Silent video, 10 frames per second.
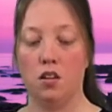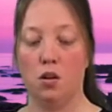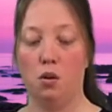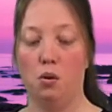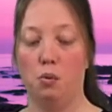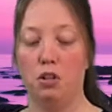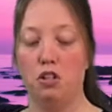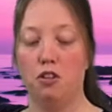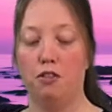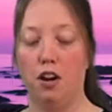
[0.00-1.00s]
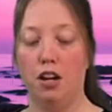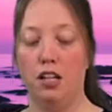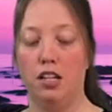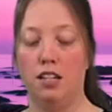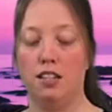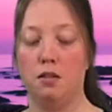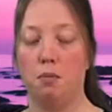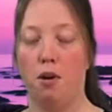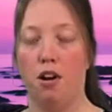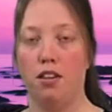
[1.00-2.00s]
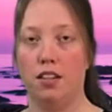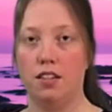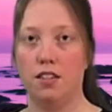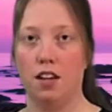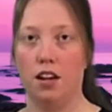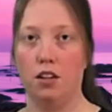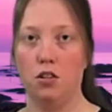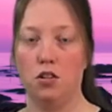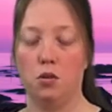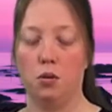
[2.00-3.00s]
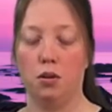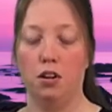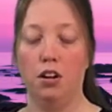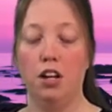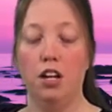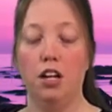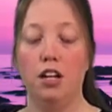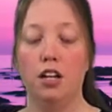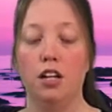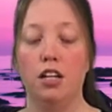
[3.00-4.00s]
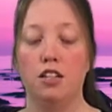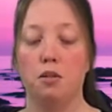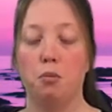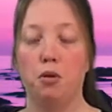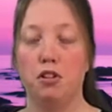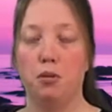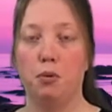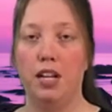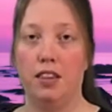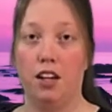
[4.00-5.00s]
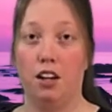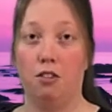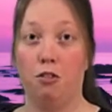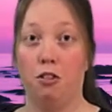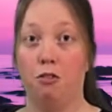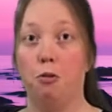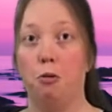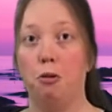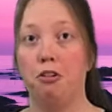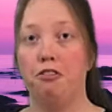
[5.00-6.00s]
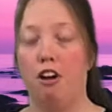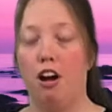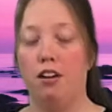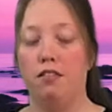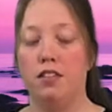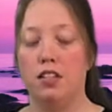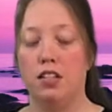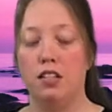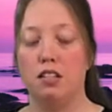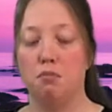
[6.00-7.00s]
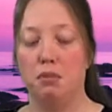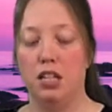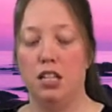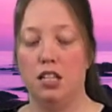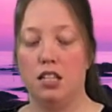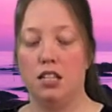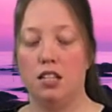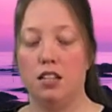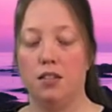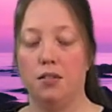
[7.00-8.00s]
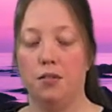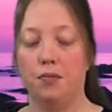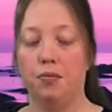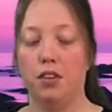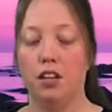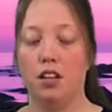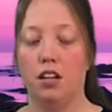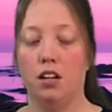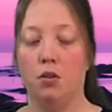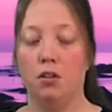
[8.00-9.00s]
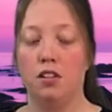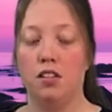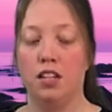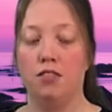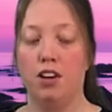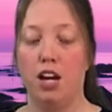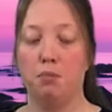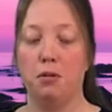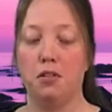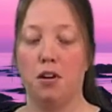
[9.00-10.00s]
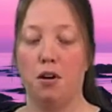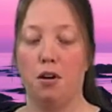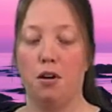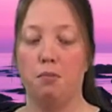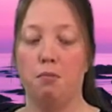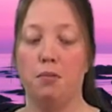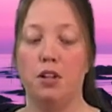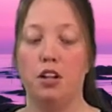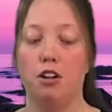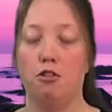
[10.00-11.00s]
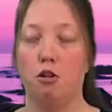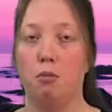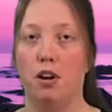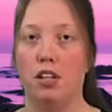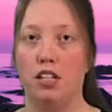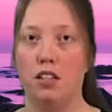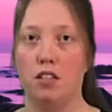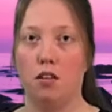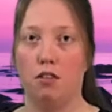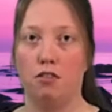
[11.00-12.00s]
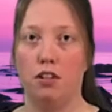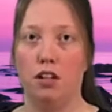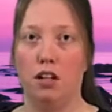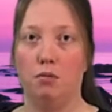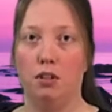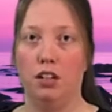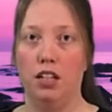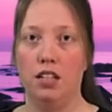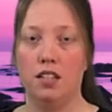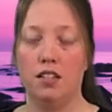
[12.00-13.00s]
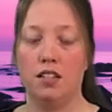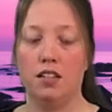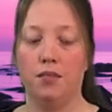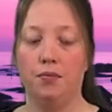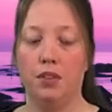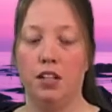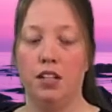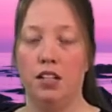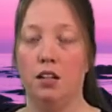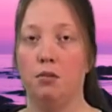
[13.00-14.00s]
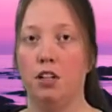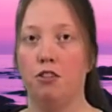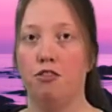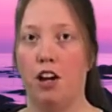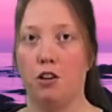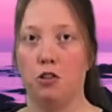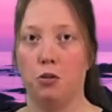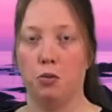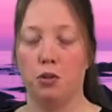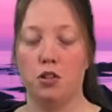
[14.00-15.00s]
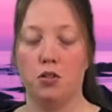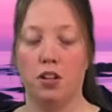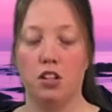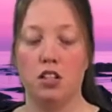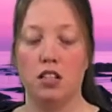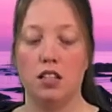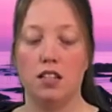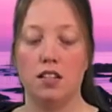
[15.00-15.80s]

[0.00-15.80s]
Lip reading: So once you find a spot that's tight or sore, it's important to wait there for 4, 5, 6 minutes in order to give ample time for our body to soften and release and to get rid of fascial restrictions.